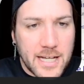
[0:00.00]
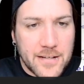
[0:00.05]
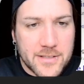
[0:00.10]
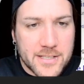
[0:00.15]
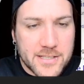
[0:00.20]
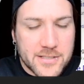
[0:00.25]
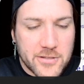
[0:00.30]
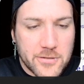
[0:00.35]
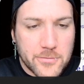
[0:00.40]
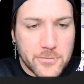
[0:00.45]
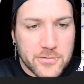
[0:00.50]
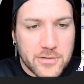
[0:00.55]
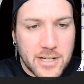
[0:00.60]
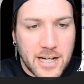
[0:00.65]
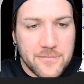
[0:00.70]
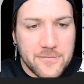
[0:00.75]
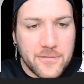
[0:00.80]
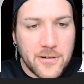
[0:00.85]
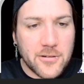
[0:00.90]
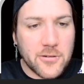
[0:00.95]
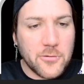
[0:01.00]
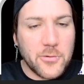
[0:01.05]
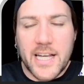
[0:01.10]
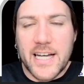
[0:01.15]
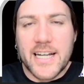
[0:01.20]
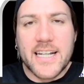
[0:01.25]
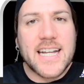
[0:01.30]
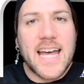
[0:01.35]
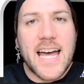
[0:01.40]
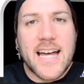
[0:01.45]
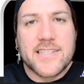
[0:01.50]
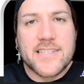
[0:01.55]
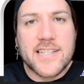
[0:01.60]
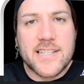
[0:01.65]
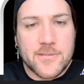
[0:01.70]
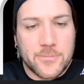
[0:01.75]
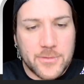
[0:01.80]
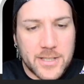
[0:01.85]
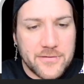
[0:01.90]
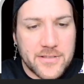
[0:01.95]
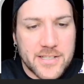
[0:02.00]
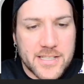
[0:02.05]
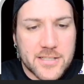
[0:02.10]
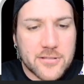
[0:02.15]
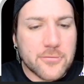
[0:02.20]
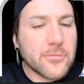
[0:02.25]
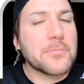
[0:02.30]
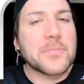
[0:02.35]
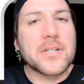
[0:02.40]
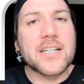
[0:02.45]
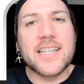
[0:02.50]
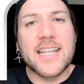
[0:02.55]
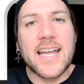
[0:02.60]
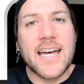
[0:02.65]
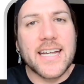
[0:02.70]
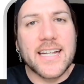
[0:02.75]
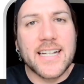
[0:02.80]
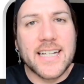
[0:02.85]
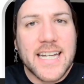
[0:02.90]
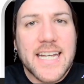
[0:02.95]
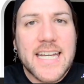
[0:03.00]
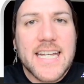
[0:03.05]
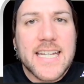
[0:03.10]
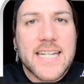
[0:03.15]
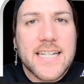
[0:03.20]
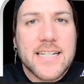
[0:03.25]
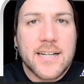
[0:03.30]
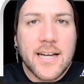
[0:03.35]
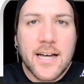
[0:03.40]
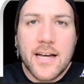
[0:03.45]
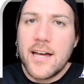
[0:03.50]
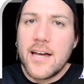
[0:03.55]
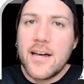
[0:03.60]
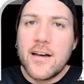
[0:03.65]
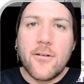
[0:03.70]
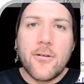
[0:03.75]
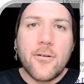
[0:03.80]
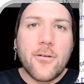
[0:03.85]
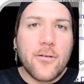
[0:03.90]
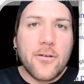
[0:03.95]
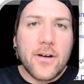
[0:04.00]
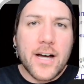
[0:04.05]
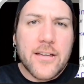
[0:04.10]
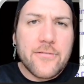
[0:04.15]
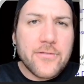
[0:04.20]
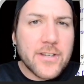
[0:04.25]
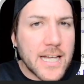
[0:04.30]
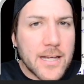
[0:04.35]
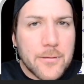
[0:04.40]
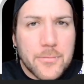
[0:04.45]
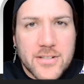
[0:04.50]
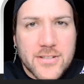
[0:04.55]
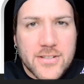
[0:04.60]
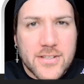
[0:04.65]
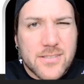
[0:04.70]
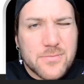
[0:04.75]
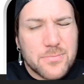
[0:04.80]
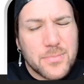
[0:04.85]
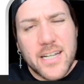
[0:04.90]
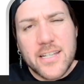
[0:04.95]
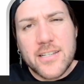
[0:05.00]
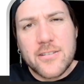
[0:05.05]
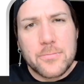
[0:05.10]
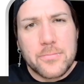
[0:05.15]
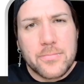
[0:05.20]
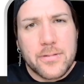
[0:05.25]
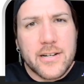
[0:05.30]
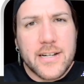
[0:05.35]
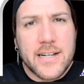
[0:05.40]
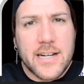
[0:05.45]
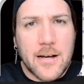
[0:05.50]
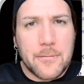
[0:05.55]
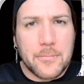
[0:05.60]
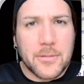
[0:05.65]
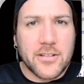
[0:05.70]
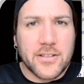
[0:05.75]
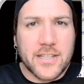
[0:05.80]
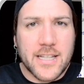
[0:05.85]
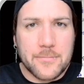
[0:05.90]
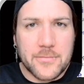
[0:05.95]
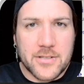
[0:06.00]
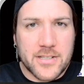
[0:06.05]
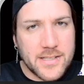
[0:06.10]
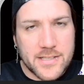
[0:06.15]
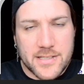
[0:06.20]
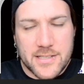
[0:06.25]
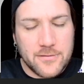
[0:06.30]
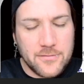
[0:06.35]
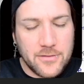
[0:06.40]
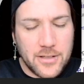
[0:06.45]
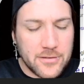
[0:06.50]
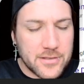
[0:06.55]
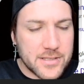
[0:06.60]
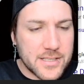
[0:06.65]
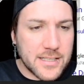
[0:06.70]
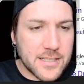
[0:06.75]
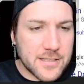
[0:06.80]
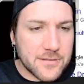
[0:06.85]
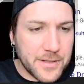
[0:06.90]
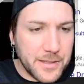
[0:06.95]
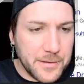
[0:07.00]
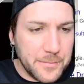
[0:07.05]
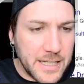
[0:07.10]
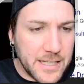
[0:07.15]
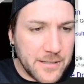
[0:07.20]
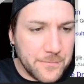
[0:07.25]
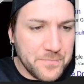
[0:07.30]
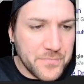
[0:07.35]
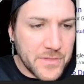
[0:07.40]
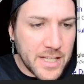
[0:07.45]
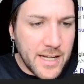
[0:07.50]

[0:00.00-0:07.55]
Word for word: have this Google Drive folder where they can access whatever script they need or even images, but you pre-upload the images to the Vault, so it doesn't really matter.